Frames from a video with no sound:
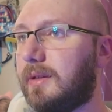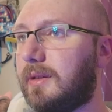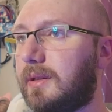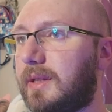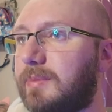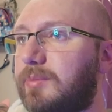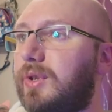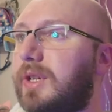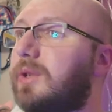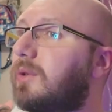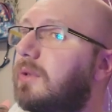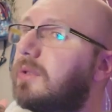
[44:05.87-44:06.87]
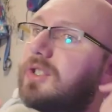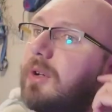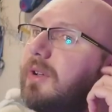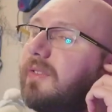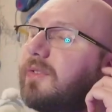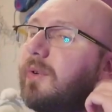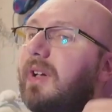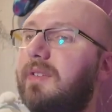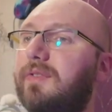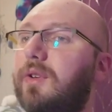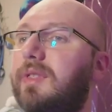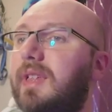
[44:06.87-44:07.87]
That's pretty cool, showing off quite a
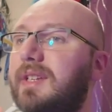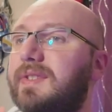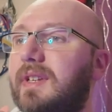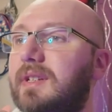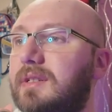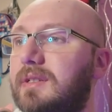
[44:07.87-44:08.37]
few things there.